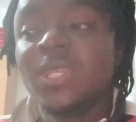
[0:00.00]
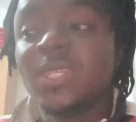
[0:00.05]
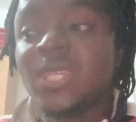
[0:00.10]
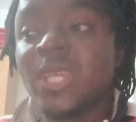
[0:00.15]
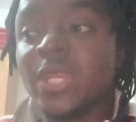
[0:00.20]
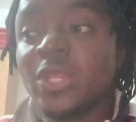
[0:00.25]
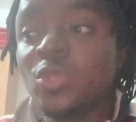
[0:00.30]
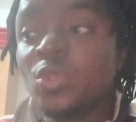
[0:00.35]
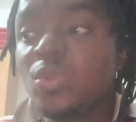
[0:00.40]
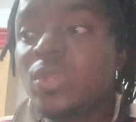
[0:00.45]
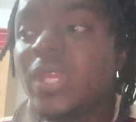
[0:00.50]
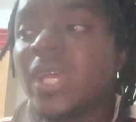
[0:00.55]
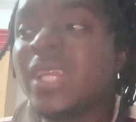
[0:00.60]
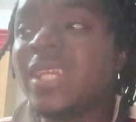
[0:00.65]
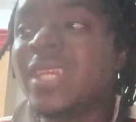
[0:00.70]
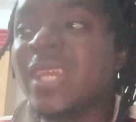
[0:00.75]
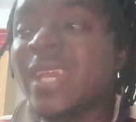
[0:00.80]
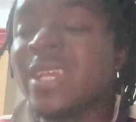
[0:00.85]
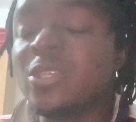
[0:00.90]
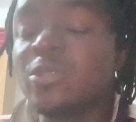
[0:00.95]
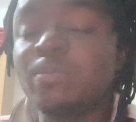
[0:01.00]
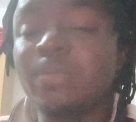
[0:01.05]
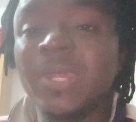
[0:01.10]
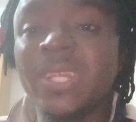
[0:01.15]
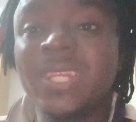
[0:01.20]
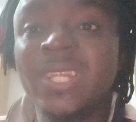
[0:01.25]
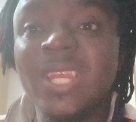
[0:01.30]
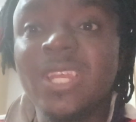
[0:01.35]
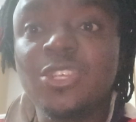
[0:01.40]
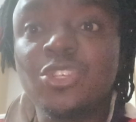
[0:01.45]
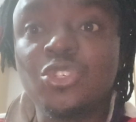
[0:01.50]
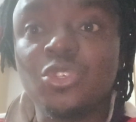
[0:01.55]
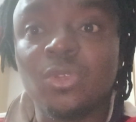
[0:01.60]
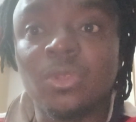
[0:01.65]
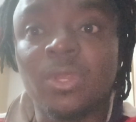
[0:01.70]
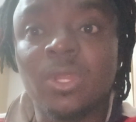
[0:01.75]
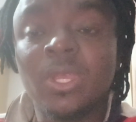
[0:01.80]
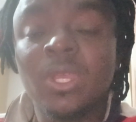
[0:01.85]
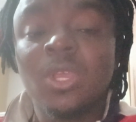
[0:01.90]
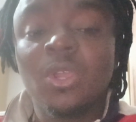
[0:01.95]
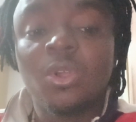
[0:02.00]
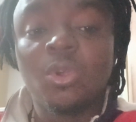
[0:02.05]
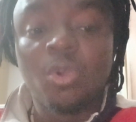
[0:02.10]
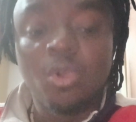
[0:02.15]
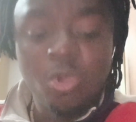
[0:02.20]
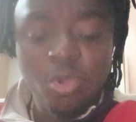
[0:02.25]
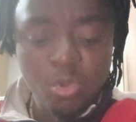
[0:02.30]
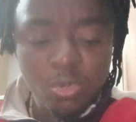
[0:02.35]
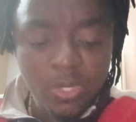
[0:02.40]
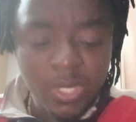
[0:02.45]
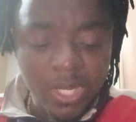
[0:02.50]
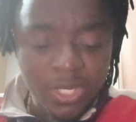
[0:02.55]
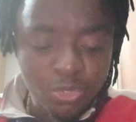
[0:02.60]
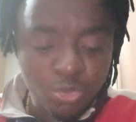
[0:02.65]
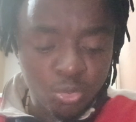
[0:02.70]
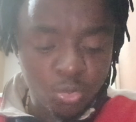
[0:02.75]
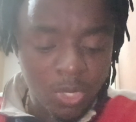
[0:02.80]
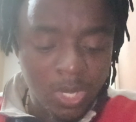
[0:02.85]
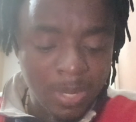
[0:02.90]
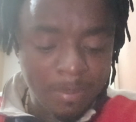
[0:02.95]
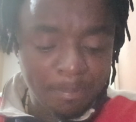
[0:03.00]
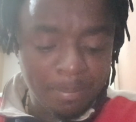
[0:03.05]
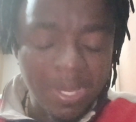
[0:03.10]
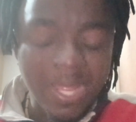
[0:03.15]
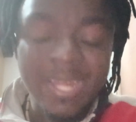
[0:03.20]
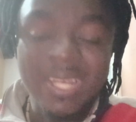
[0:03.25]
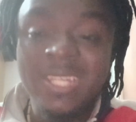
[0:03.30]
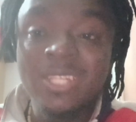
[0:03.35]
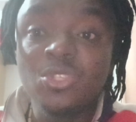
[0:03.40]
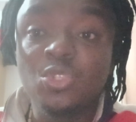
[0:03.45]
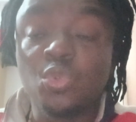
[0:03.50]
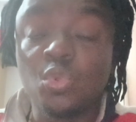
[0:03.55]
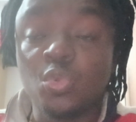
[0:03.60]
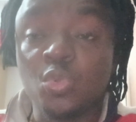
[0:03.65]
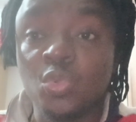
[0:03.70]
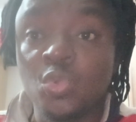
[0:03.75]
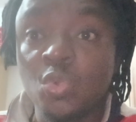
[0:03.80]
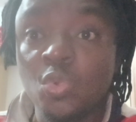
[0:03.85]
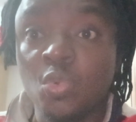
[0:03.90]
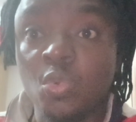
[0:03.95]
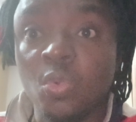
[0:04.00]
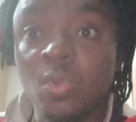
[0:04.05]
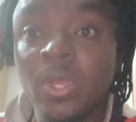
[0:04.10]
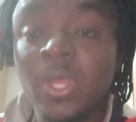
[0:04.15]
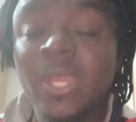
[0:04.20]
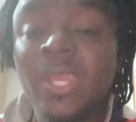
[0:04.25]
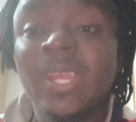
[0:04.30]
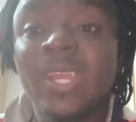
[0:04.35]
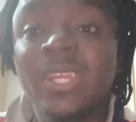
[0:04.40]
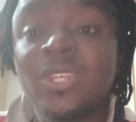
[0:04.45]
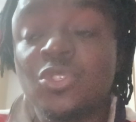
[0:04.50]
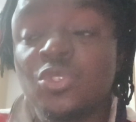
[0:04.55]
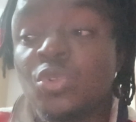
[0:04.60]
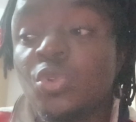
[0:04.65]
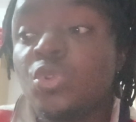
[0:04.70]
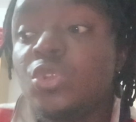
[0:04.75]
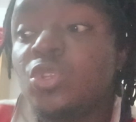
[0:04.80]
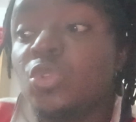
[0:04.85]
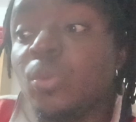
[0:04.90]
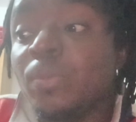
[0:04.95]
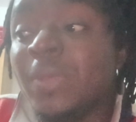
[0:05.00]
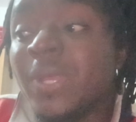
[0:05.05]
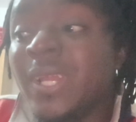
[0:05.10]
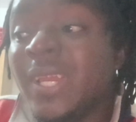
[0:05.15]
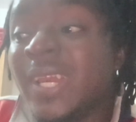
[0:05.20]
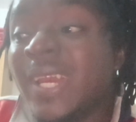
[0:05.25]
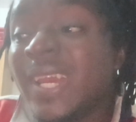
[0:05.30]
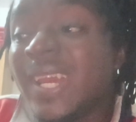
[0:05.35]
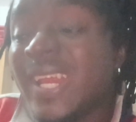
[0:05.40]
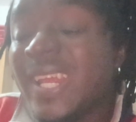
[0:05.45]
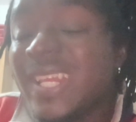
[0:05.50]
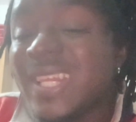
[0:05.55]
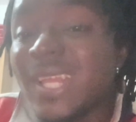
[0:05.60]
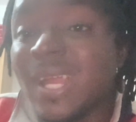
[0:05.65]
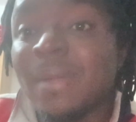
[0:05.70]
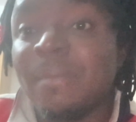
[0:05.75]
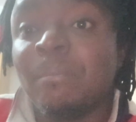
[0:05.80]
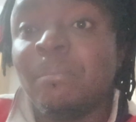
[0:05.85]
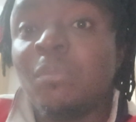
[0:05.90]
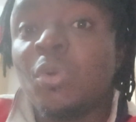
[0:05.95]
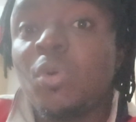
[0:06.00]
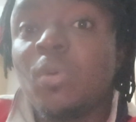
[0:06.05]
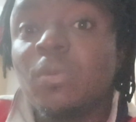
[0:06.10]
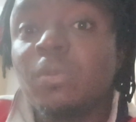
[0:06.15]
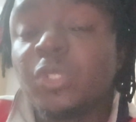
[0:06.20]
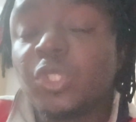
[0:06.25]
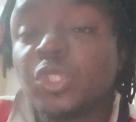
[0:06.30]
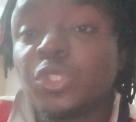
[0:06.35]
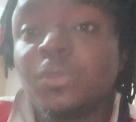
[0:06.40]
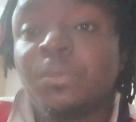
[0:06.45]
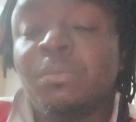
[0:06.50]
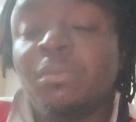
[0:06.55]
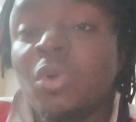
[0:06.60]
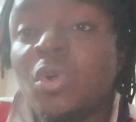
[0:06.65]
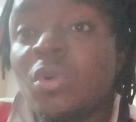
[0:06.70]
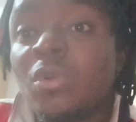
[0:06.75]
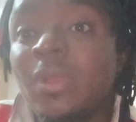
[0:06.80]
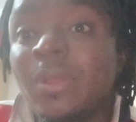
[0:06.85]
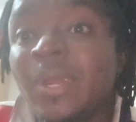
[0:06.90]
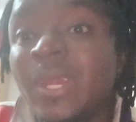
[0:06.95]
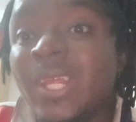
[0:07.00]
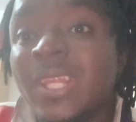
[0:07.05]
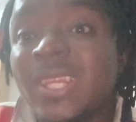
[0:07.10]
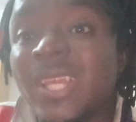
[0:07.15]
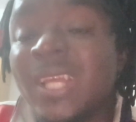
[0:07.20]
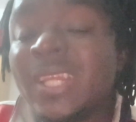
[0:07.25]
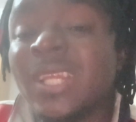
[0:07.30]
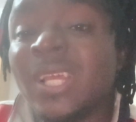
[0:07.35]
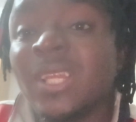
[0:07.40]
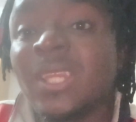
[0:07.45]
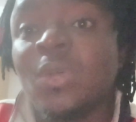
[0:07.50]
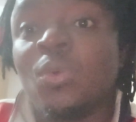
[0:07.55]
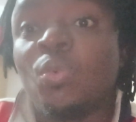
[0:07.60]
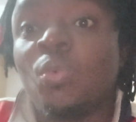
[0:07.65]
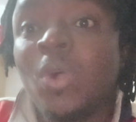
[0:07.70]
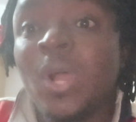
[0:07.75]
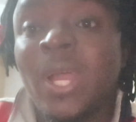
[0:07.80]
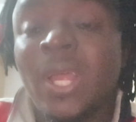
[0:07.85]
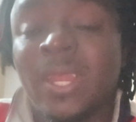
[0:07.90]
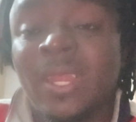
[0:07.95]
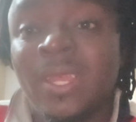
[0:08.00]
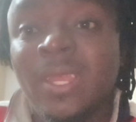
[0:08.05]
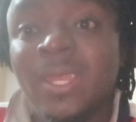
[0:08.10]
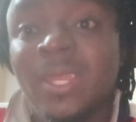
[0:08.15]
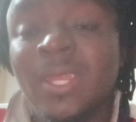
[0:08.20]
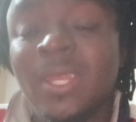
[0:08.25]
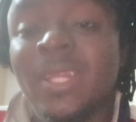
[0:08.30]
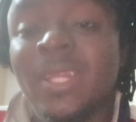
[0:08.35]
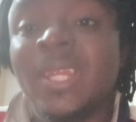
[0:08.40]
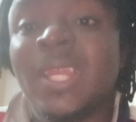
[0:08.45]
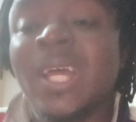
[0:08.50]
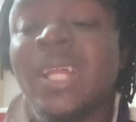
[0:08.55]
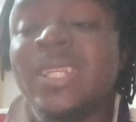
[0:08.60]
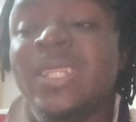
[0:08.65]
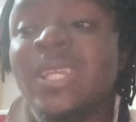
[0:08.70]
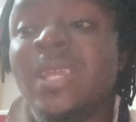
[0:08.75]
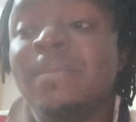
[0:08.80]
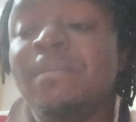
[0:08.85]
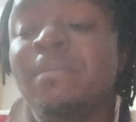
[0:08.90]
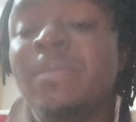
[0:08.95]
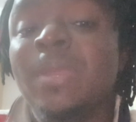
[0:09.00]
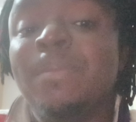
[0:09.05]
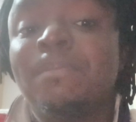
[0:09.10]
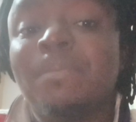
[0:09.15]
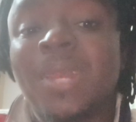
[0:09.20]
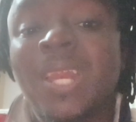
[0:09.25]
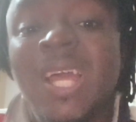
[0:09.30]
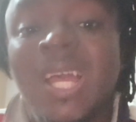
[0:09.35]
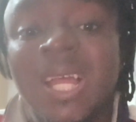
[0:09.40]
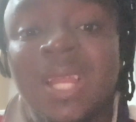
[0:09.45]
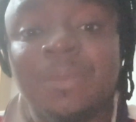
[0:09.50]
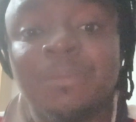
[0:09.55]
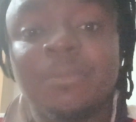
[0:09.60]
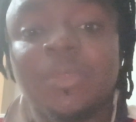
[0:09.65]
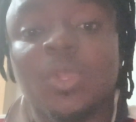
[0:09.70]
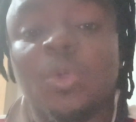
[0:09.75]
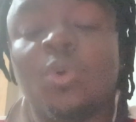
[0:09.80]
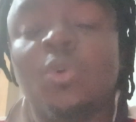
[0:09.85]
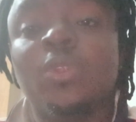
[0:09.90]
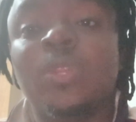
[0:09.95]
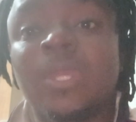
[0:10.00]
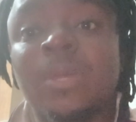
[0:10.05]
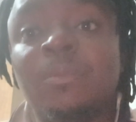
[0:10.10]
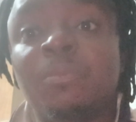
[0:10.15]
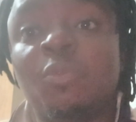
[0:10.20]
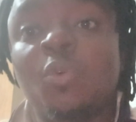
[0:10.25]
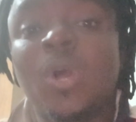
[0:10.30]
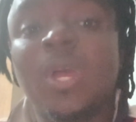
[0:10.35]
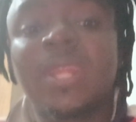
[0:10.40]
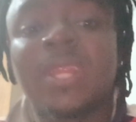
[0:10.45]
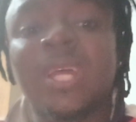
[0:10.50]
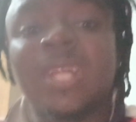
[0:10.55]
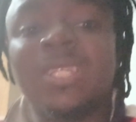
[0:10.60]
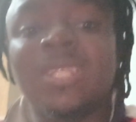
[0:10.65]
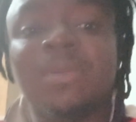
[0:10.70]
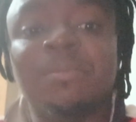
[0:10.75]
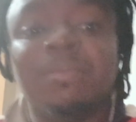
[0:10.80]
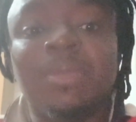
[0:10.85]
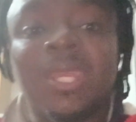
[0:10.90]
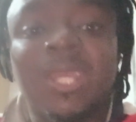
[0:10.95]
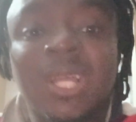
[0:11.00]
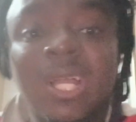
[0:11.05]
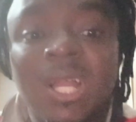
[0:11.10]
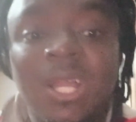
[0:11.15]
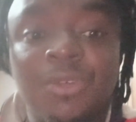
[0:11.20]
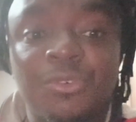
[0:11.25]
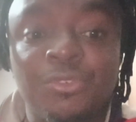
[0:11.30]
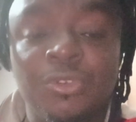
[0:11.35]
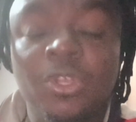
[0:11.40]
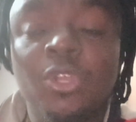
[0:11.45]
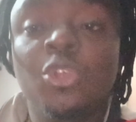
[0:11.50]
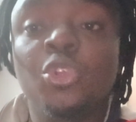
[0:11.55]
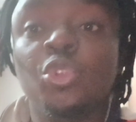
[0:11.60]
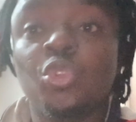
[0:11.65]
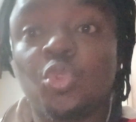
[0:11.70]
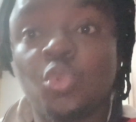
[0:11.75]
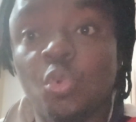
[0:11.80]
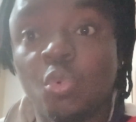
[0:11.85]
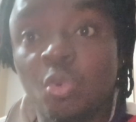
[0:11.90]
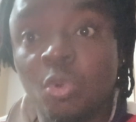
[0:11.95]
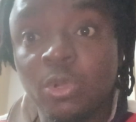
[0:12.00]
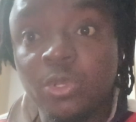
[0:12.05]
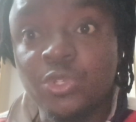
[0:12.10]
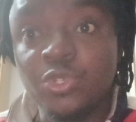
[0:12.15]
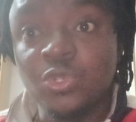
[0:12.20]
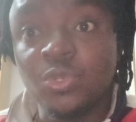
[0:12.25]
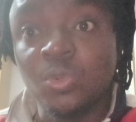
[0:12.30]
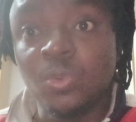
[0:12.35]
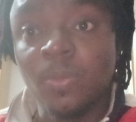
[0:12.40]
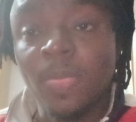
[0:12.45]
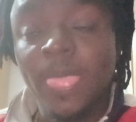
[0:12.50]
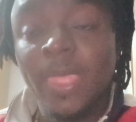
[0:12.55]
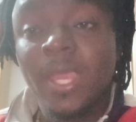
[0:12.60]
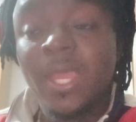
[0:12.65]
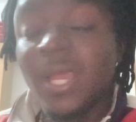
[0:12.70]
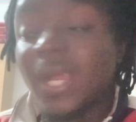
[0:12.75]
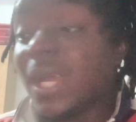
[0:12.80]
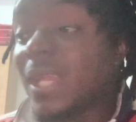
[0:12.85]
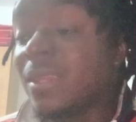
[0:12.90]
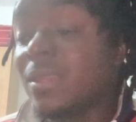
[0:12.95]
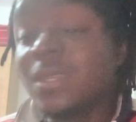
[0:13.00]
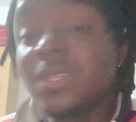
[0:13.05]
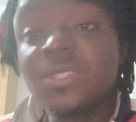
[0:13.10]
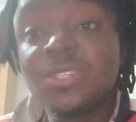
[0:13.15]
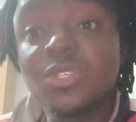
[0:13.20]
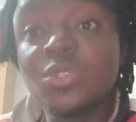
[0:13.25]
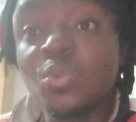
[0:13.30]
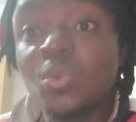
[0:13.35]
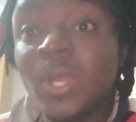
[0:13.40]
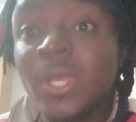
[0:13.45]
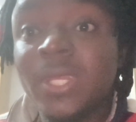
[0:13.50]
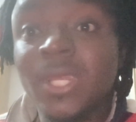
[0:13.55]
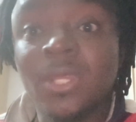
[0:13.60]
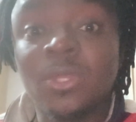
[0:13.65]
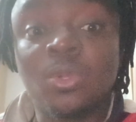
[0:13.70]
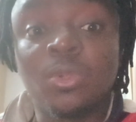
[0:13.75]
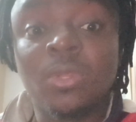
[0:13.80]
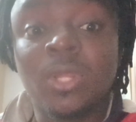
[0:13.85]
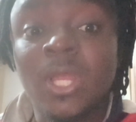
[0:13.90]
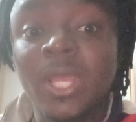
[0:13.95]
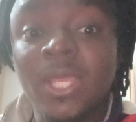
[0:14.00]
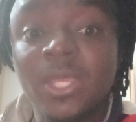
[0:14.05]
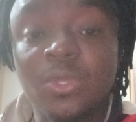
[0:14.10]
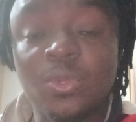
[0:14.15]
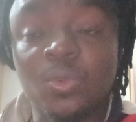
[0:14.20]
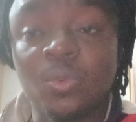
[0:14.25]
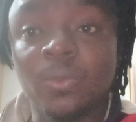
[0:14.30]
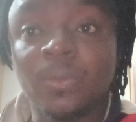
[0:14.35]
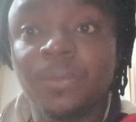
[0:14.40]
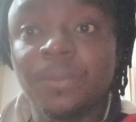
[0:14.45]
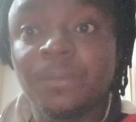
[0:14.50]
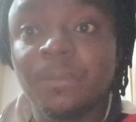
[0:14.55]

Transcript: They know that the expectation, all that you are planning to do, is going to be greater, much more greater than the one that they may plan or the one that they may have towards you. And this is why they don't like you.